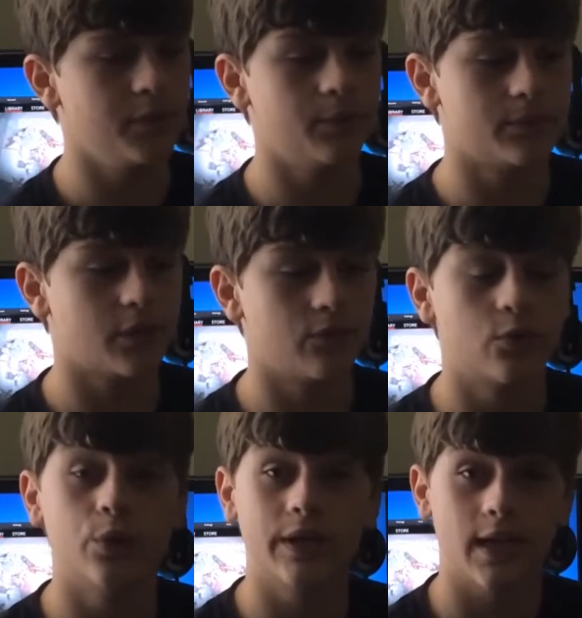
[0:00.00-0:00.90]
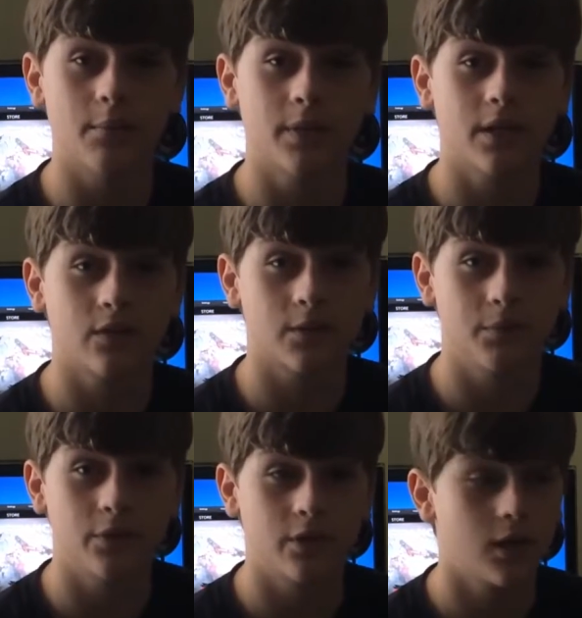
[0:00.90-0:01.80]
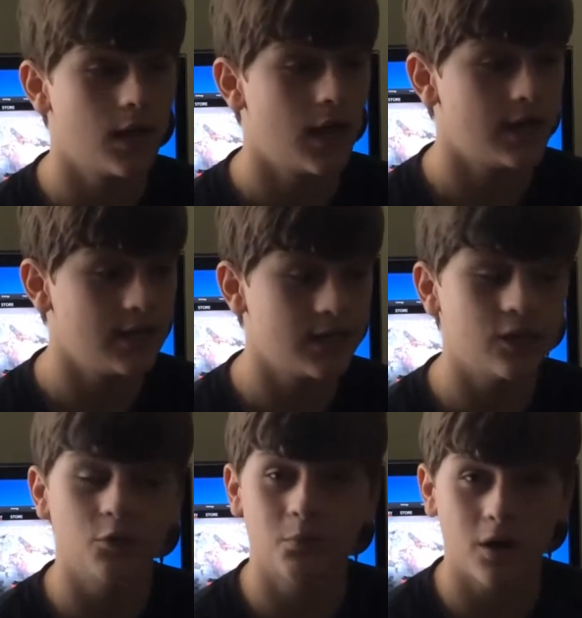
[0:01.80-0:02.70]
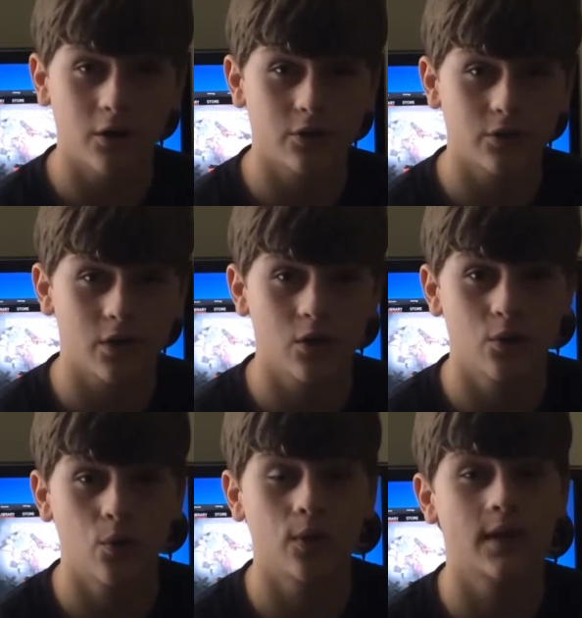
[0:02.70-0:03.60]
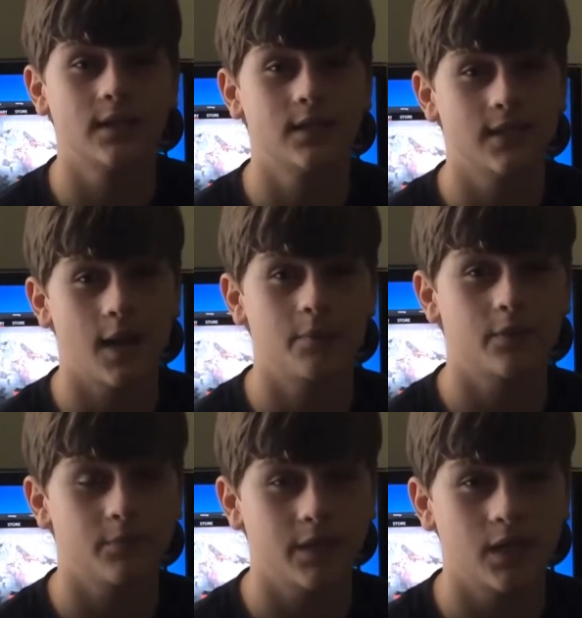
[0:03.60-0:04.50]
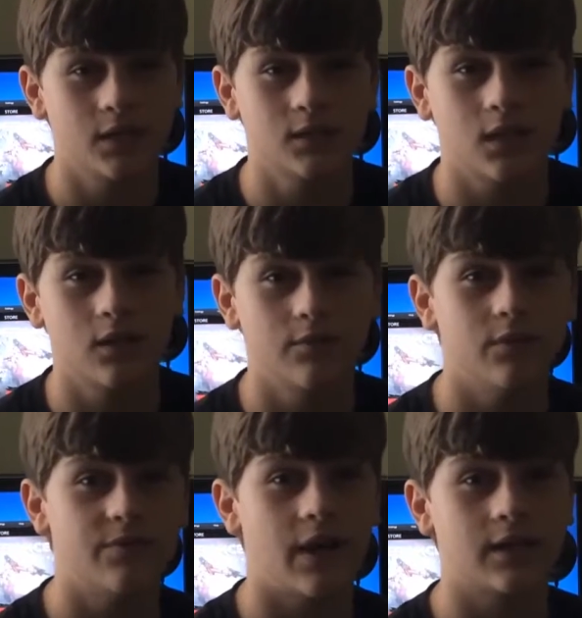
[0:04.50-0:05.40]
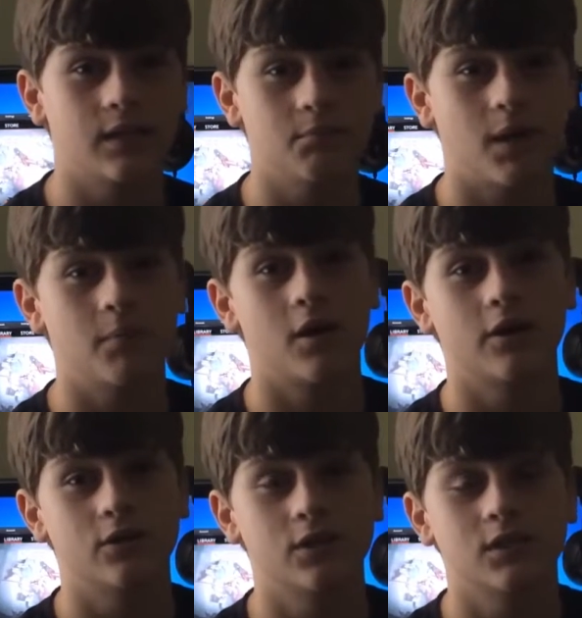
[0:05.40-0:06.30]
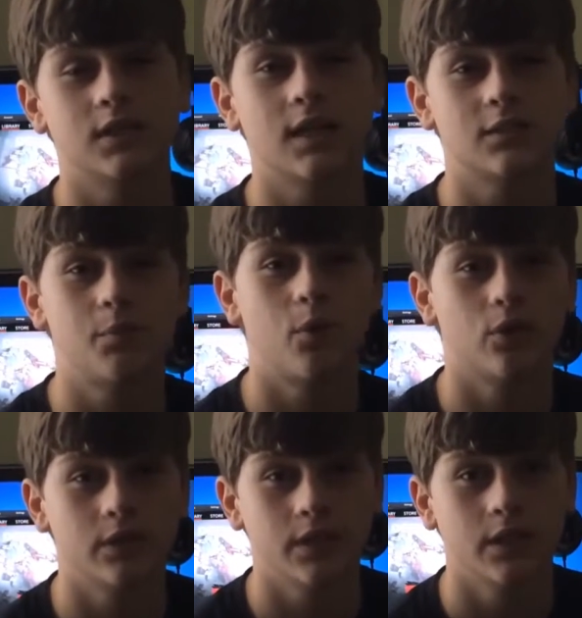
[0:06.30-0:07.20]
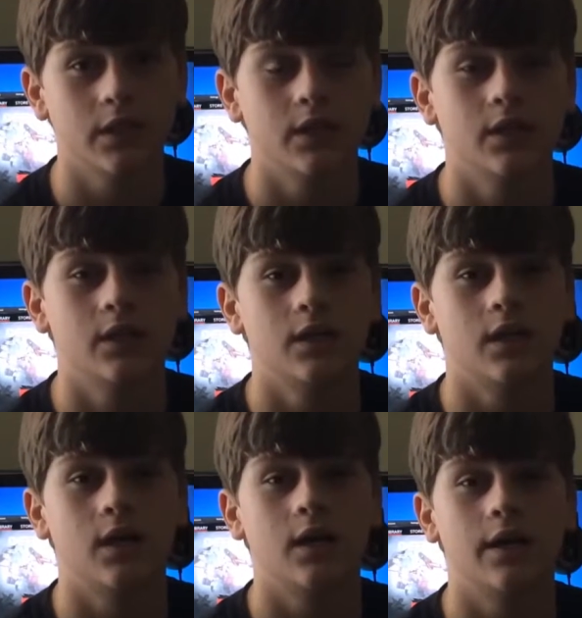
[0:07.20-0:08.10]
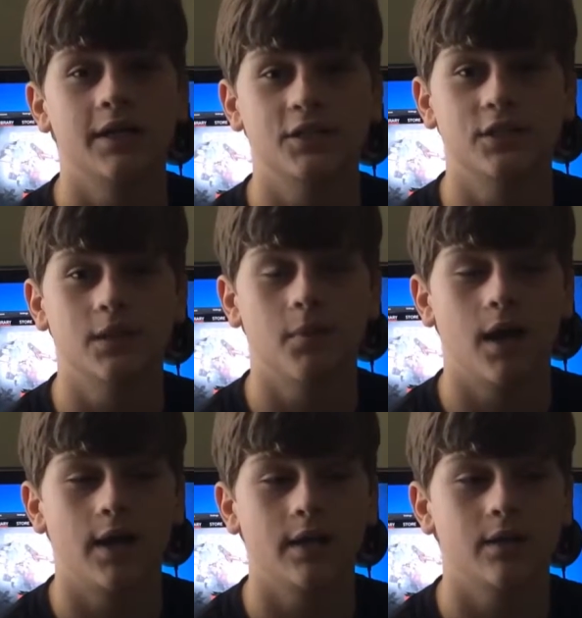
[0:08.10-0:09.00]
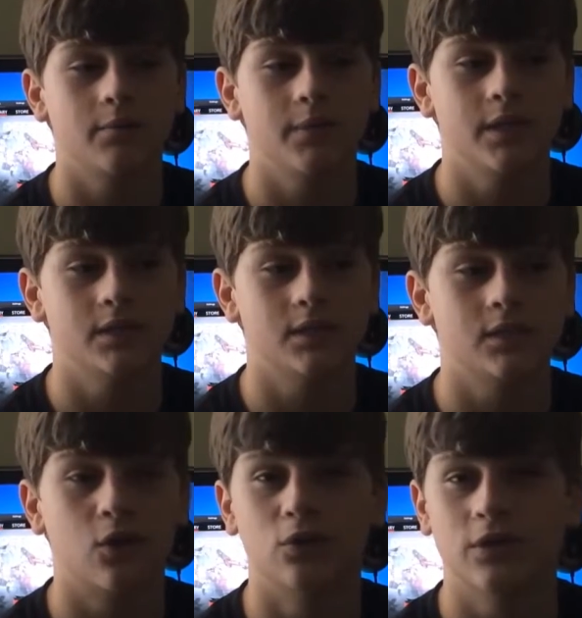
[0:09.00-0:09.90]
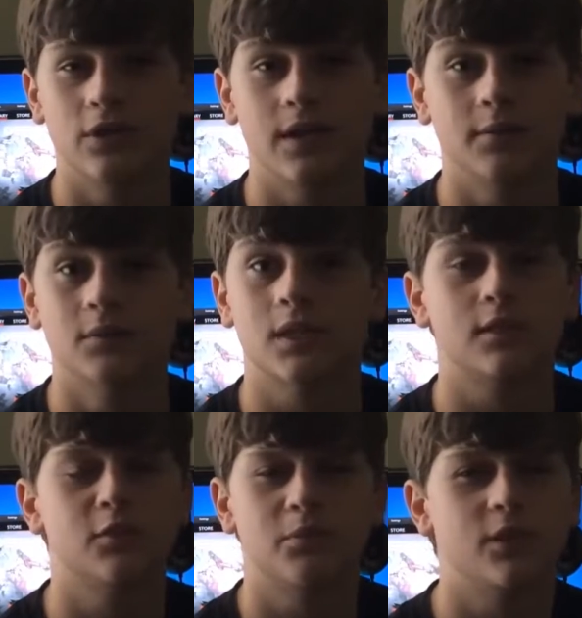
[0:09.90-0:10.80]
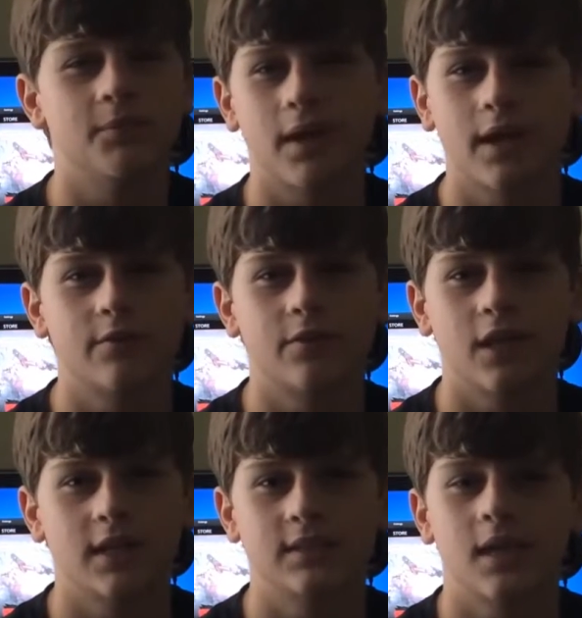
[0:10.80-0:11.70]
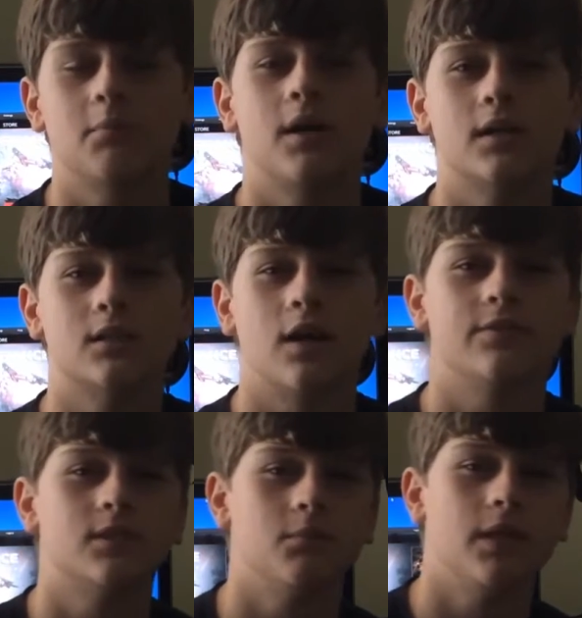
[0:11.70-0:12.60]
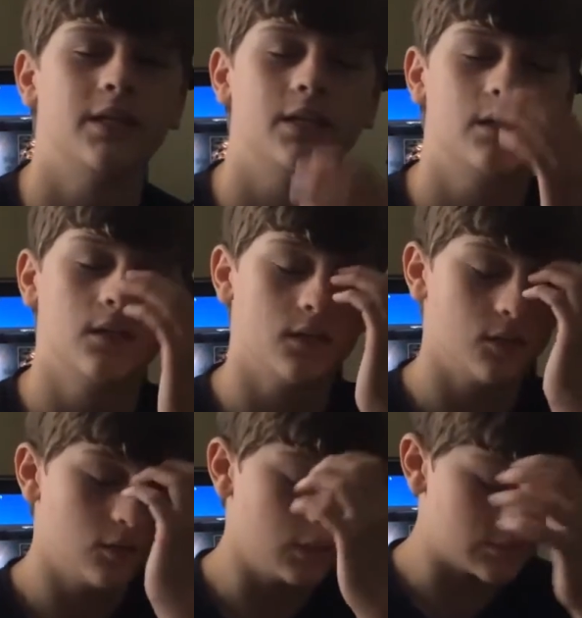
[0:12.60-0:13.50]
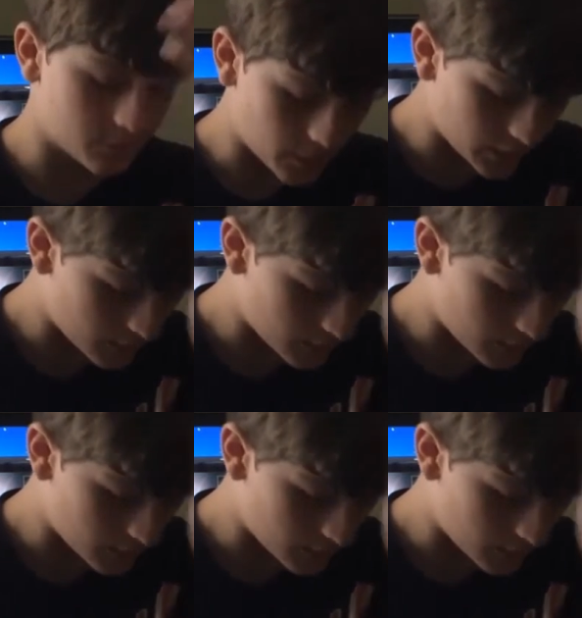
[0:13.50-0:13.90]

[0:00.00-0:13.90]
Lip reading: able to start recording gameplay on the computer. I need to get a new monitor, though, or get an adapter because of the fact that my monitor does not support HDMI because it's older, and it was like super cheap. I got it for like $10 off of some lady who lives in my